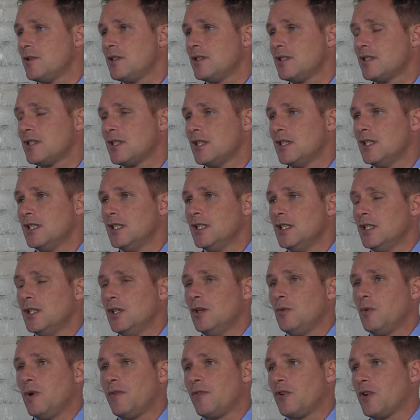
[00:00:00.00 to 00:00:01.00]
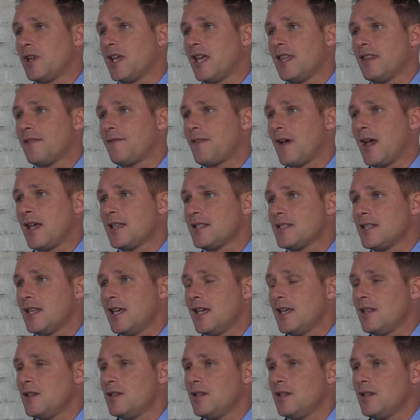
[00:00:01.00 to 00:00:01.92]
and we've got to get the fans there.